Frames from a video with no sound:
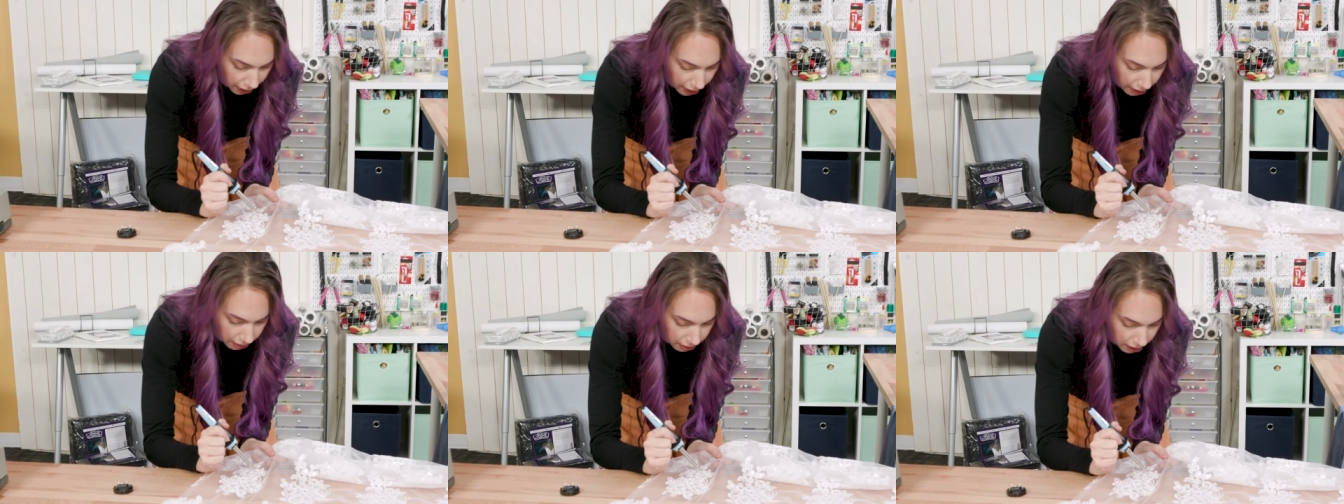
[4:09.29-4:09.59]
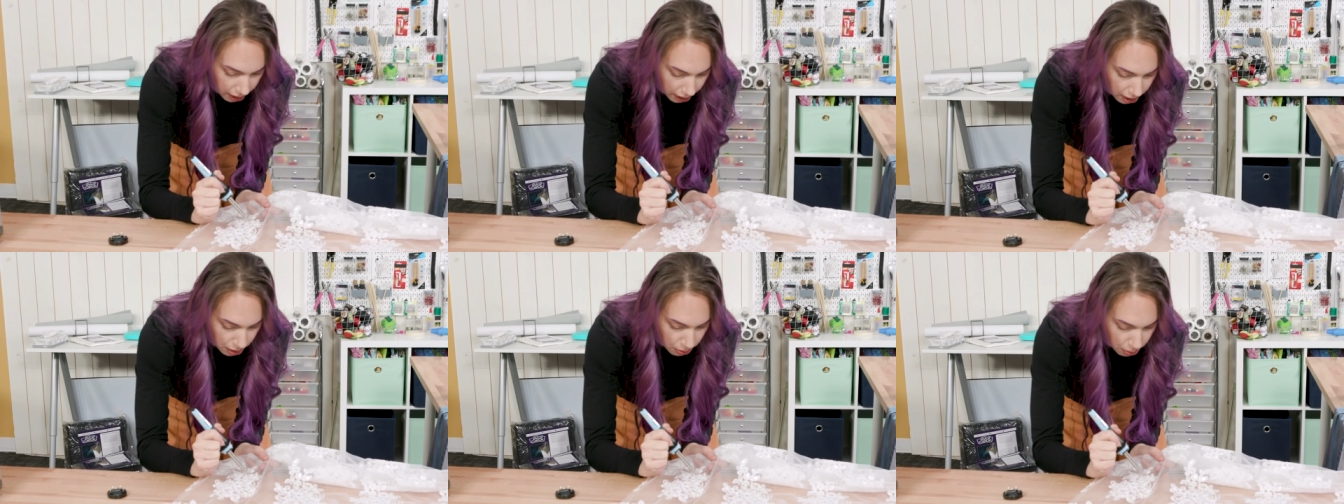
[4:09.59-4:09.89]
okay, I don't
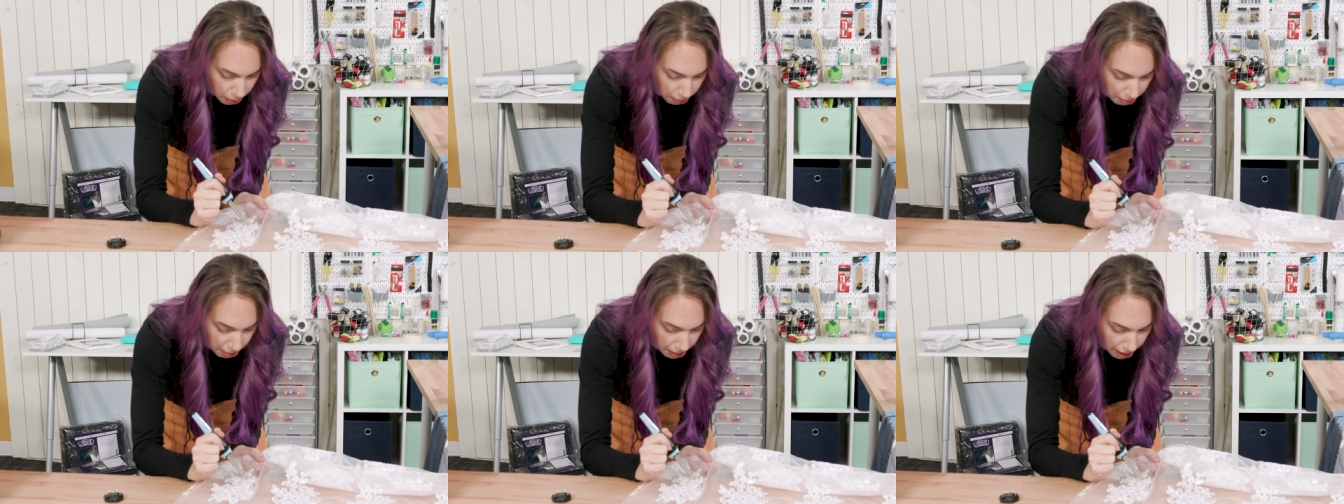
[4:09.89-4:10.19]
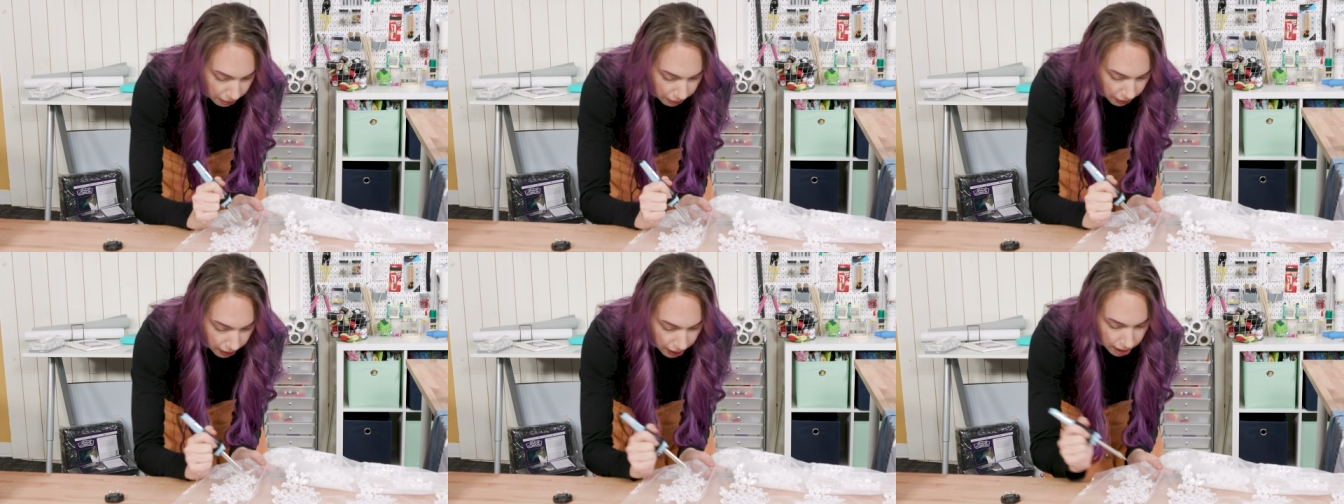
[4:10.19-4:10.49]
think it's warm
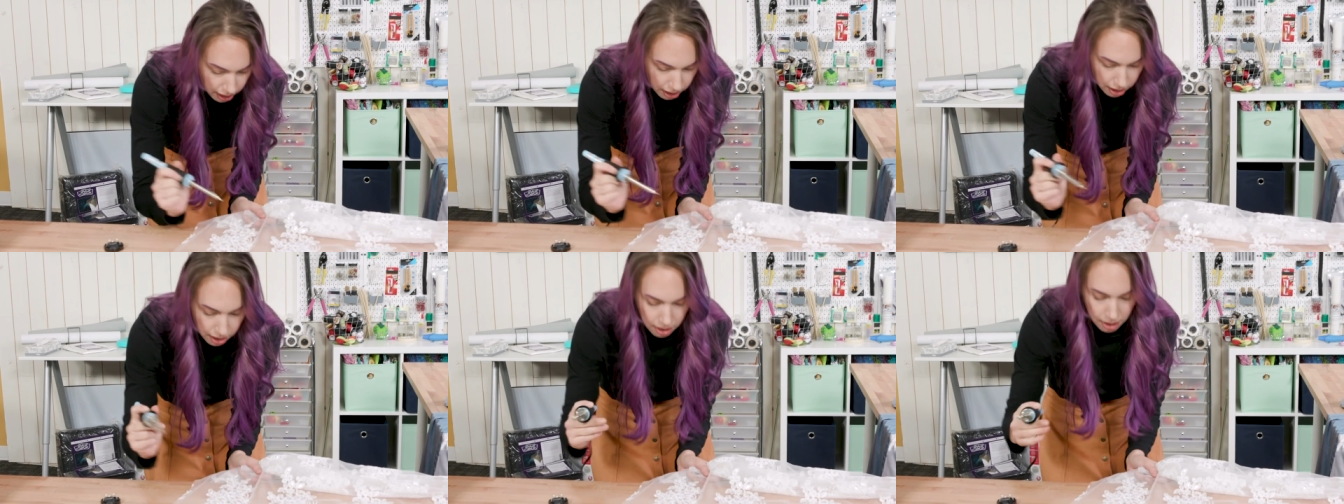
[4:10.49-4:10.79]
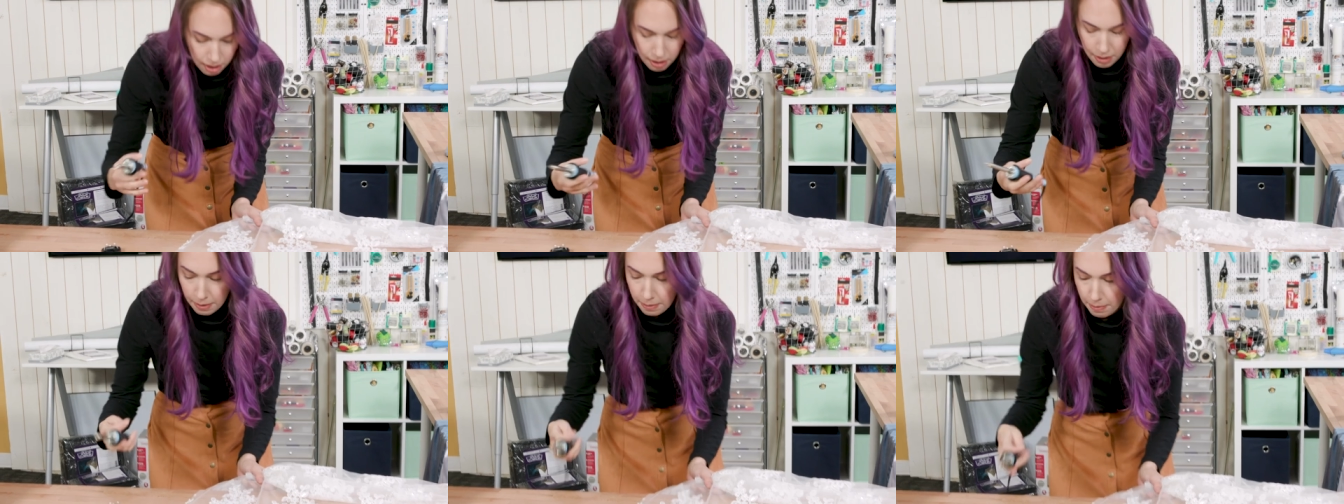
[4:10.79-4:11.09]
enough yet.
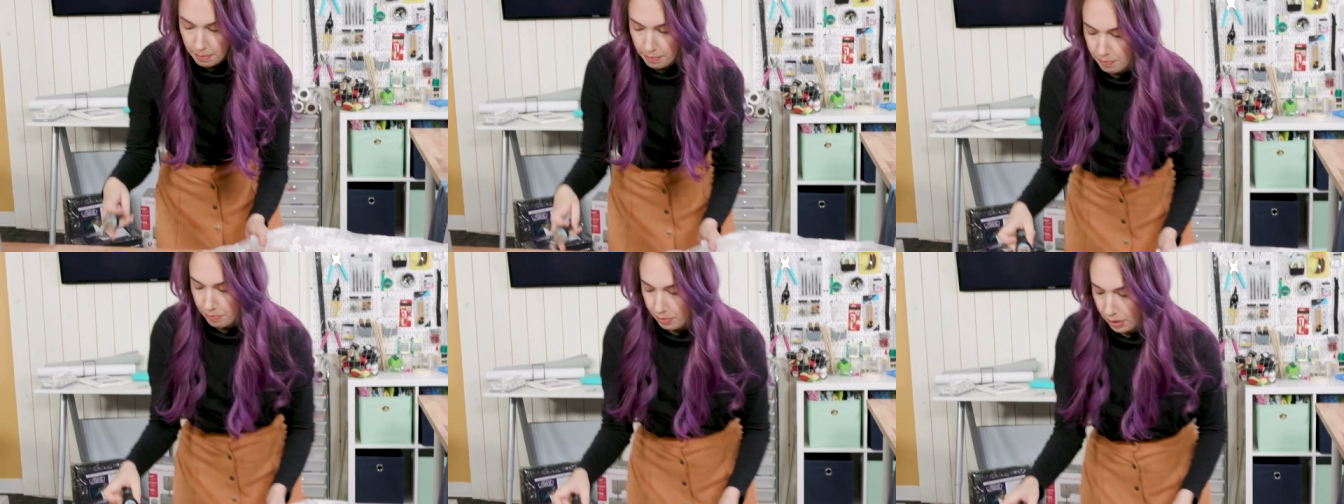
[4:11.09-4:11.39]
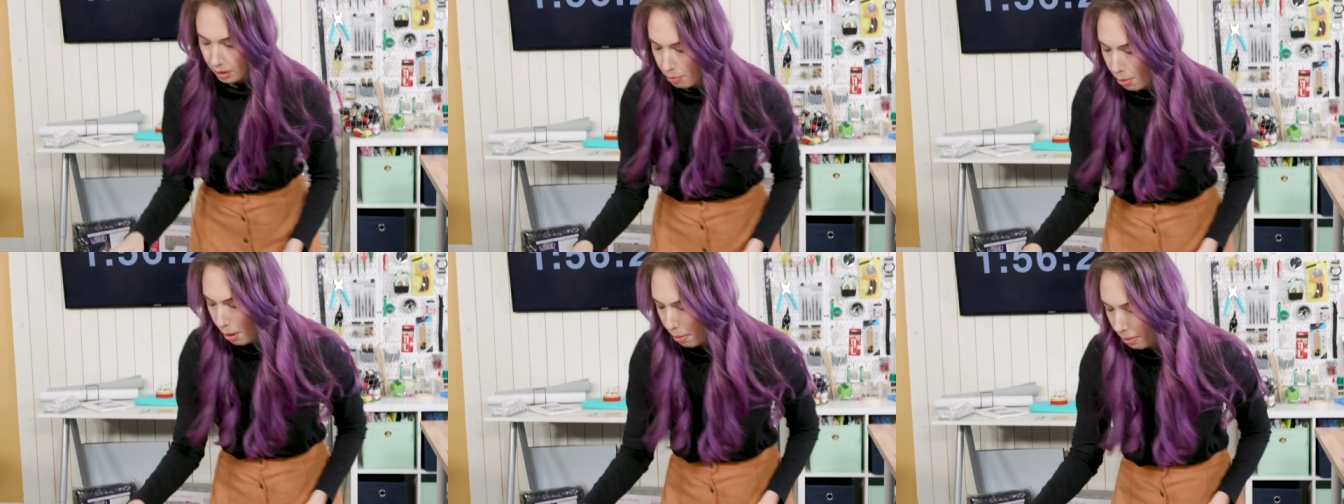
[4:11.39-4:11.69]

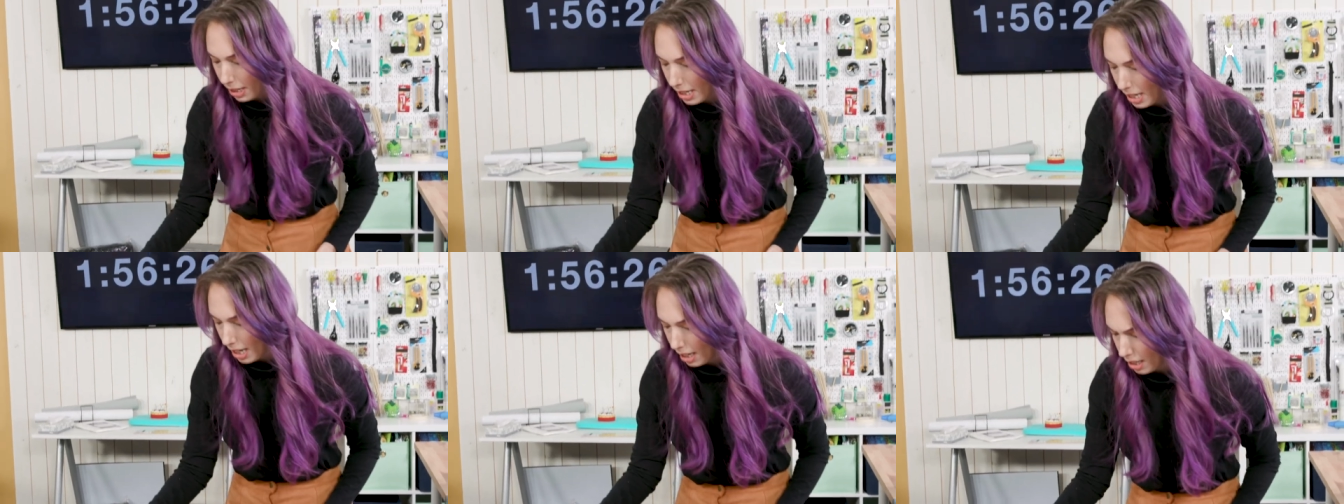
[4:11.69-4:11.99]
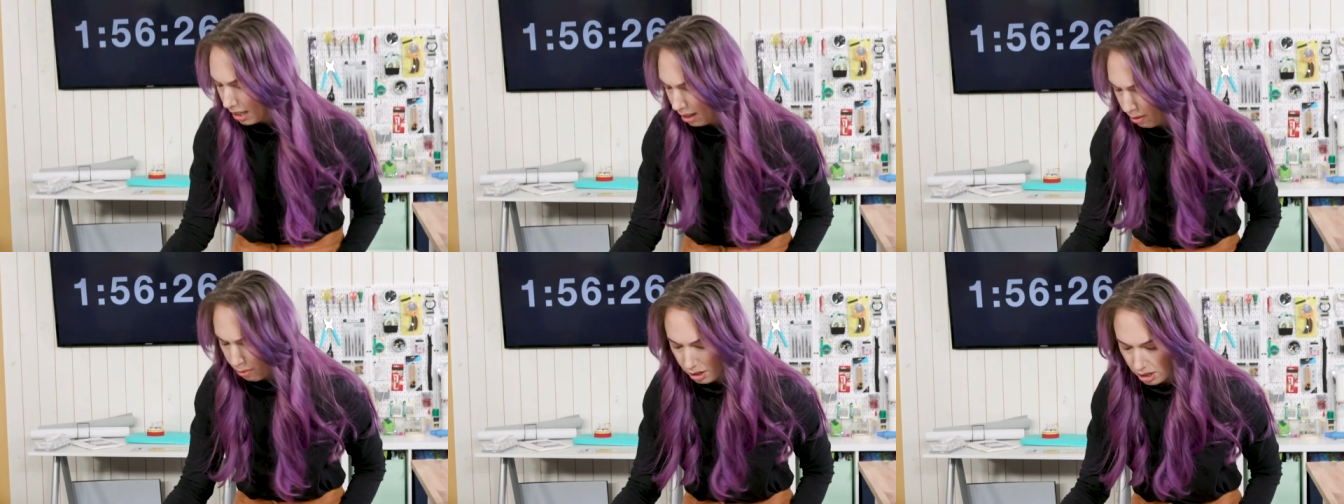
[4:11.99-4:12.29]
Probably takes
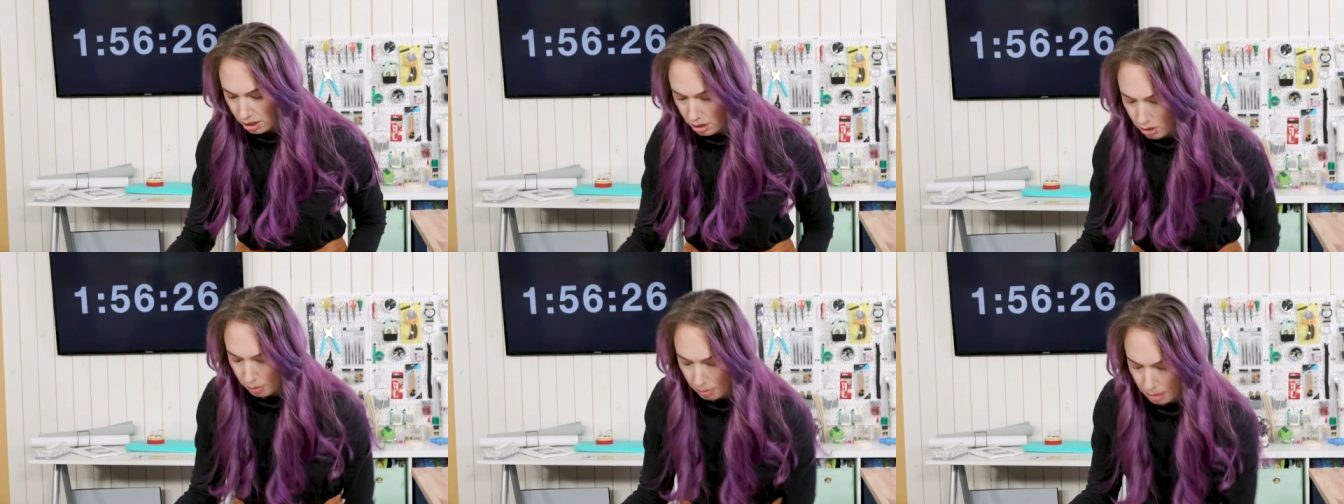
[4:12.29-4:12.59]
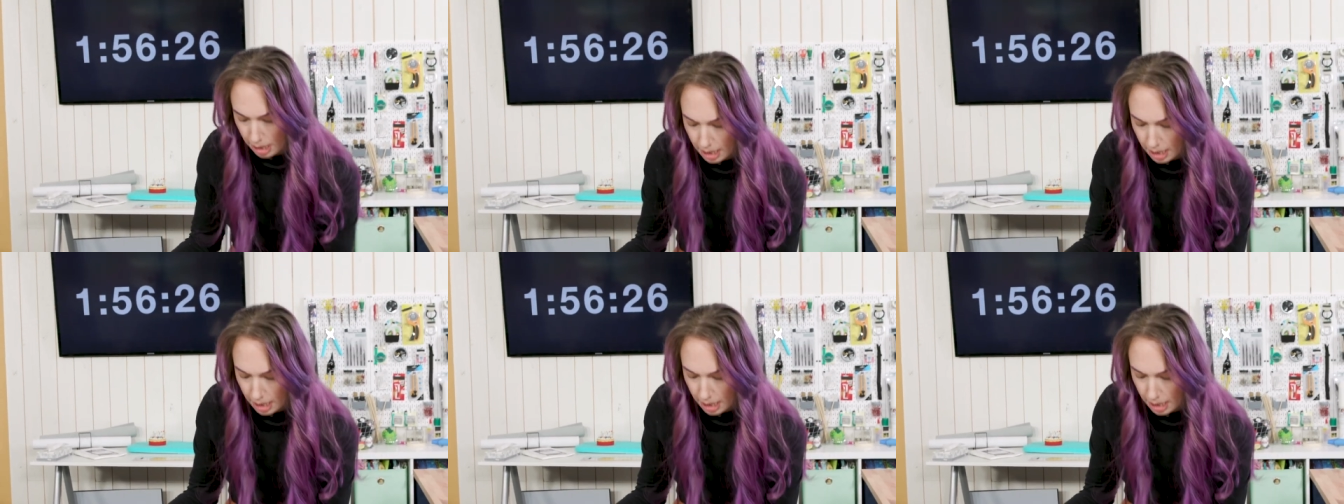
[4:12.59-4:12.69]
like, what, two